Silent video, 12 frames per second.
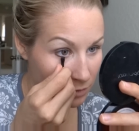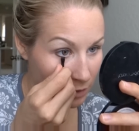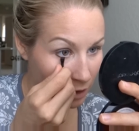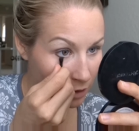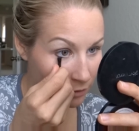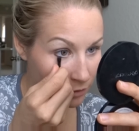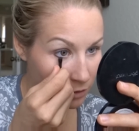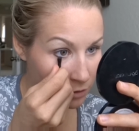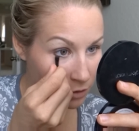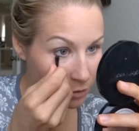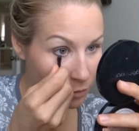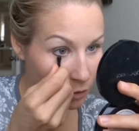Now, if
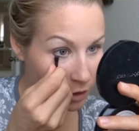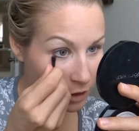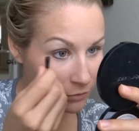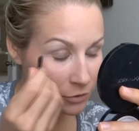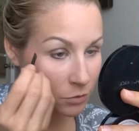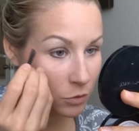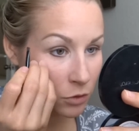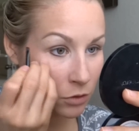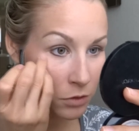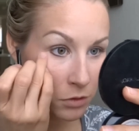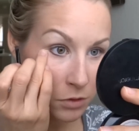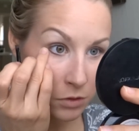you are more
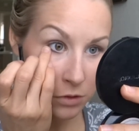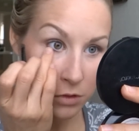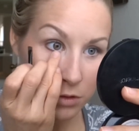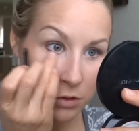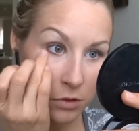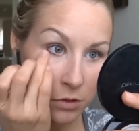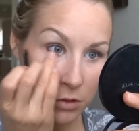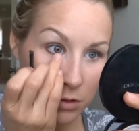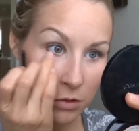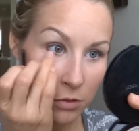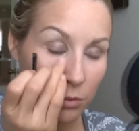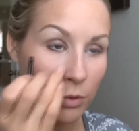comfortable
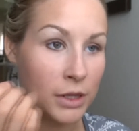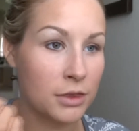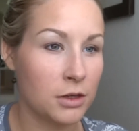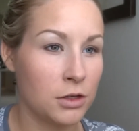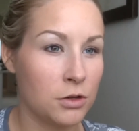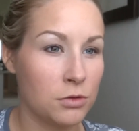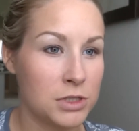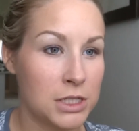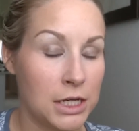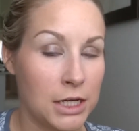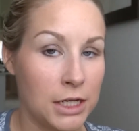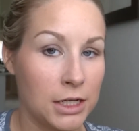with
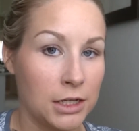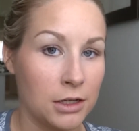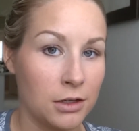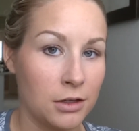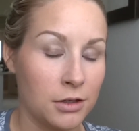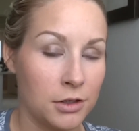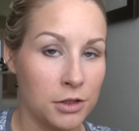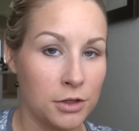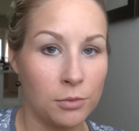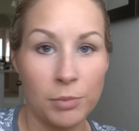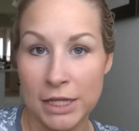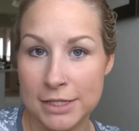using
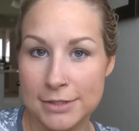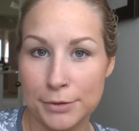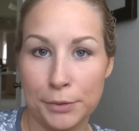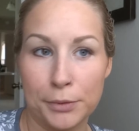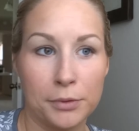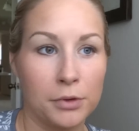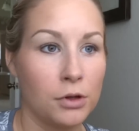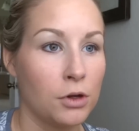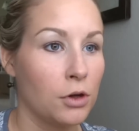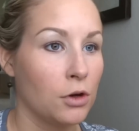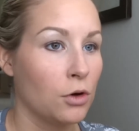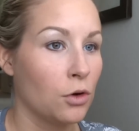your pencil
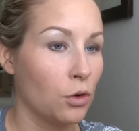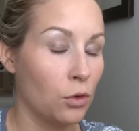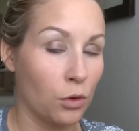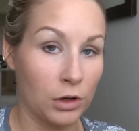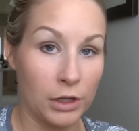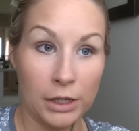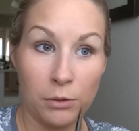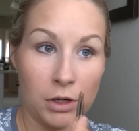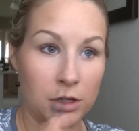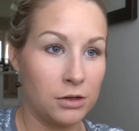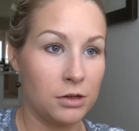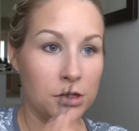or
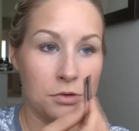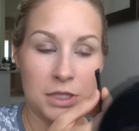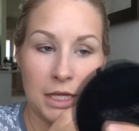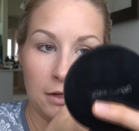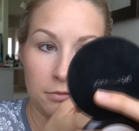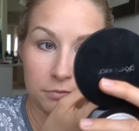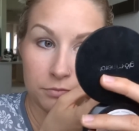liquid, use that.